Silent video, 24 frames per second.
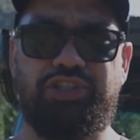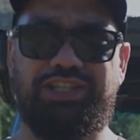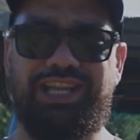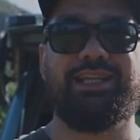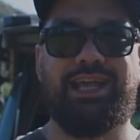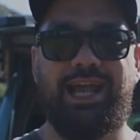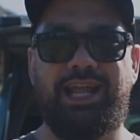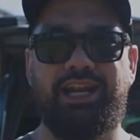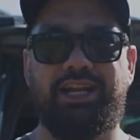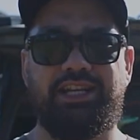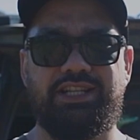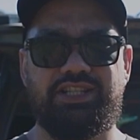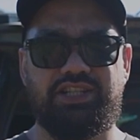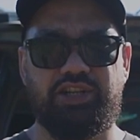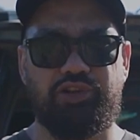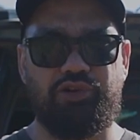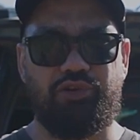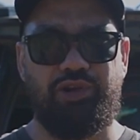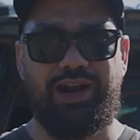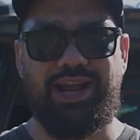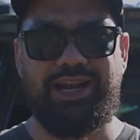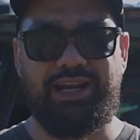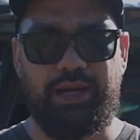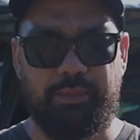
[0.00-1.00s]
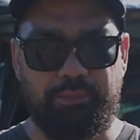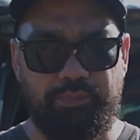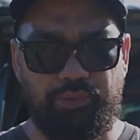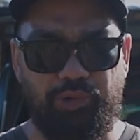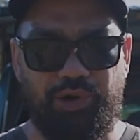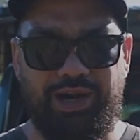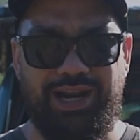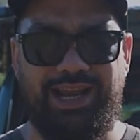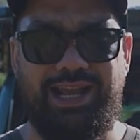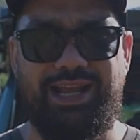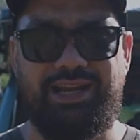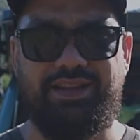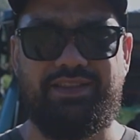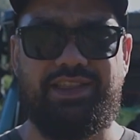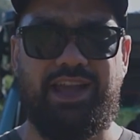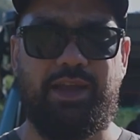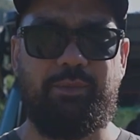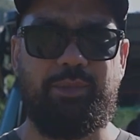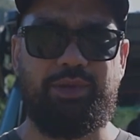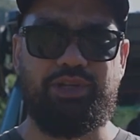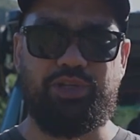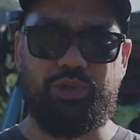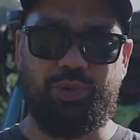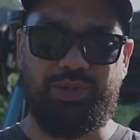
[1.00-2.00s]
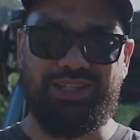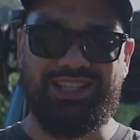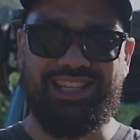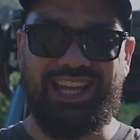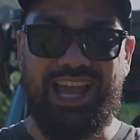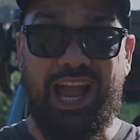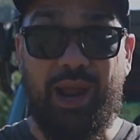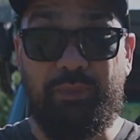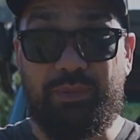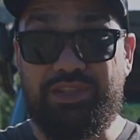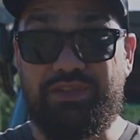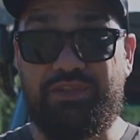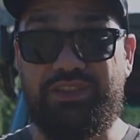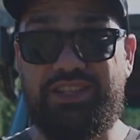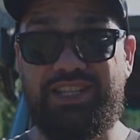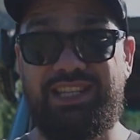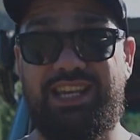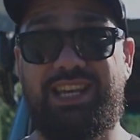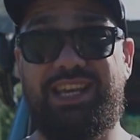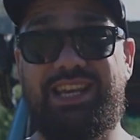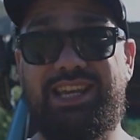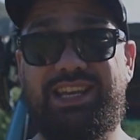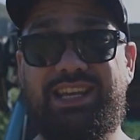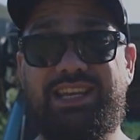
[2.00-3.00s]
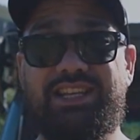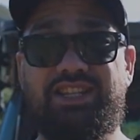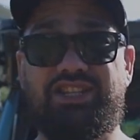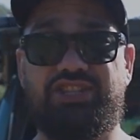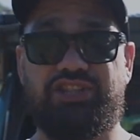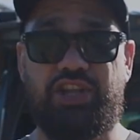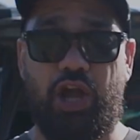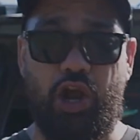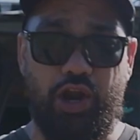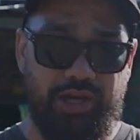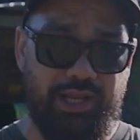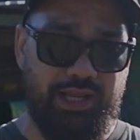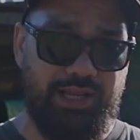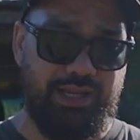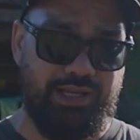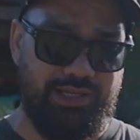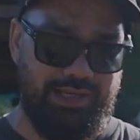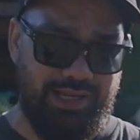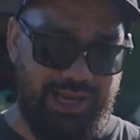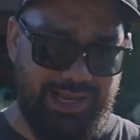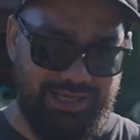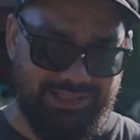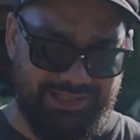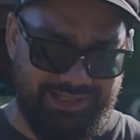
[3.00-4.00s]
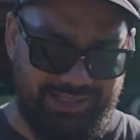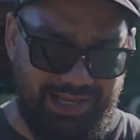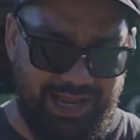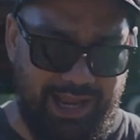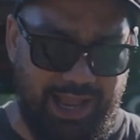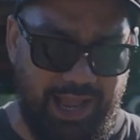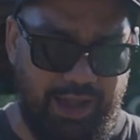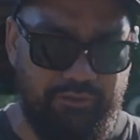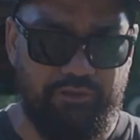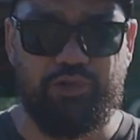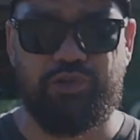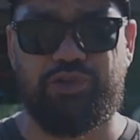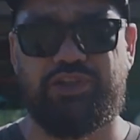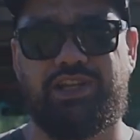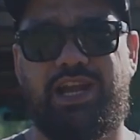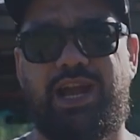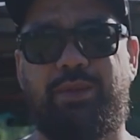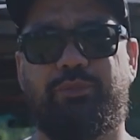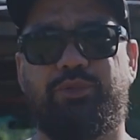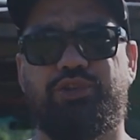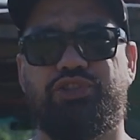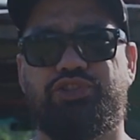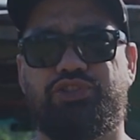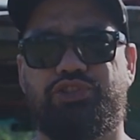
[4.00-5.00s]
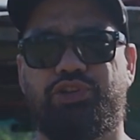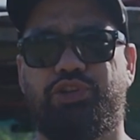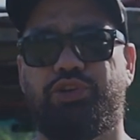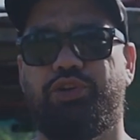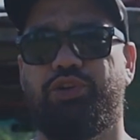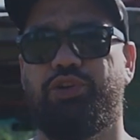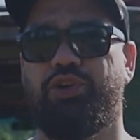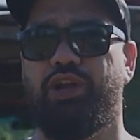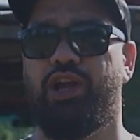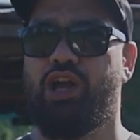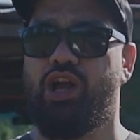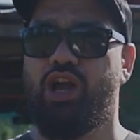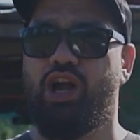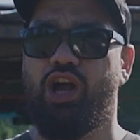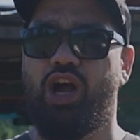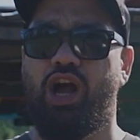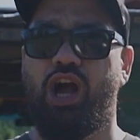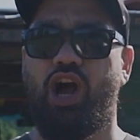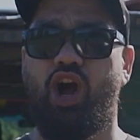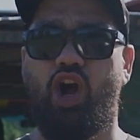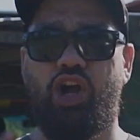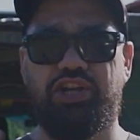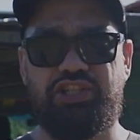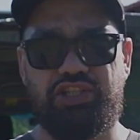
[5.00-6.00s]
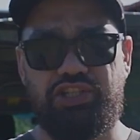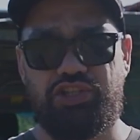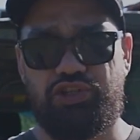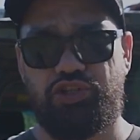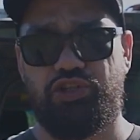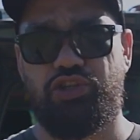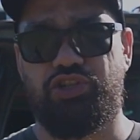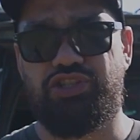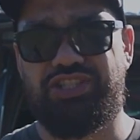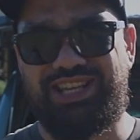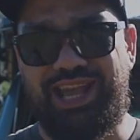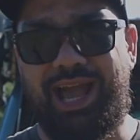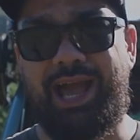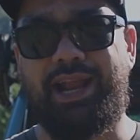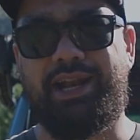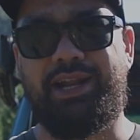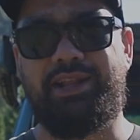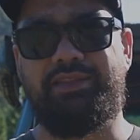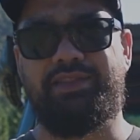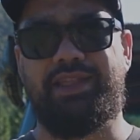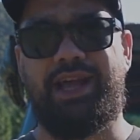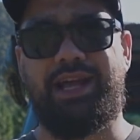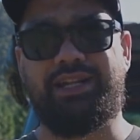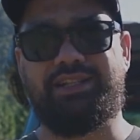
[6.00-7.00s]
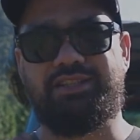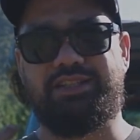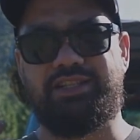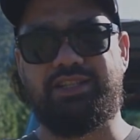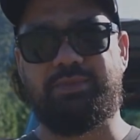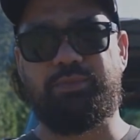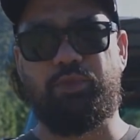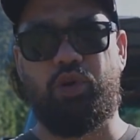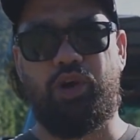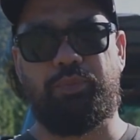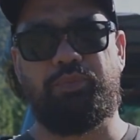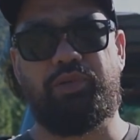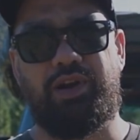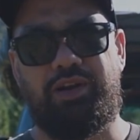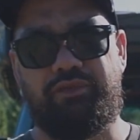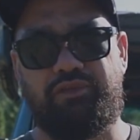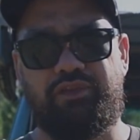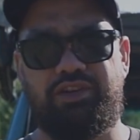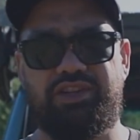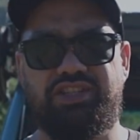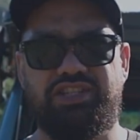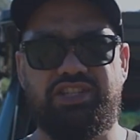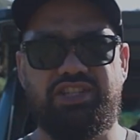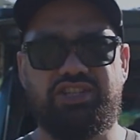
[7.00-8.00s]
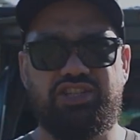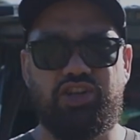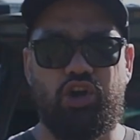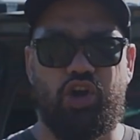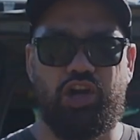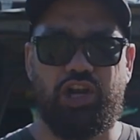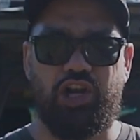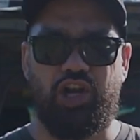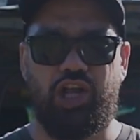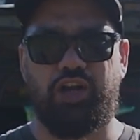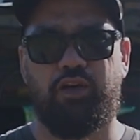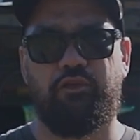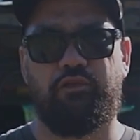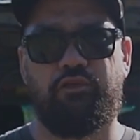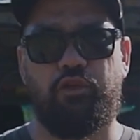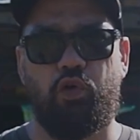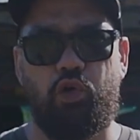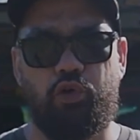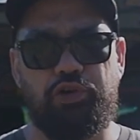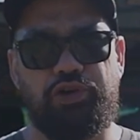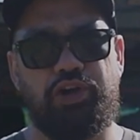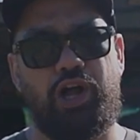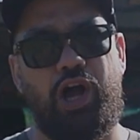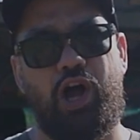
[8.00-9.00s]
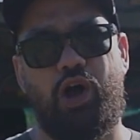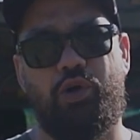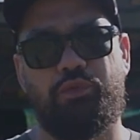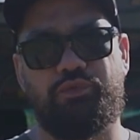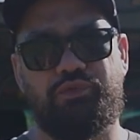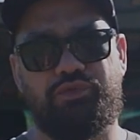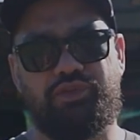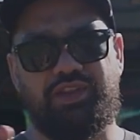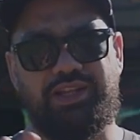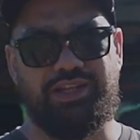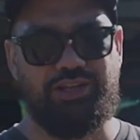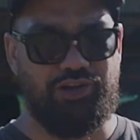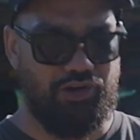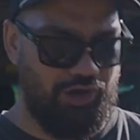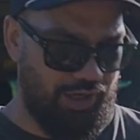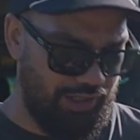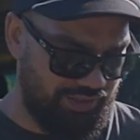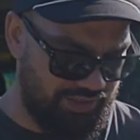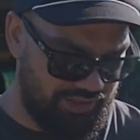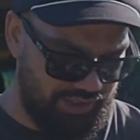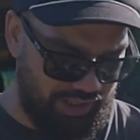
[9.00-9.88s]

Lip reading: Canon is a great brand. They've been doing cameras for years. Sony, yes, they have good cameras too. I just use Canon. That's just my preference. It's kind of like a Ford and Holden thing, guys.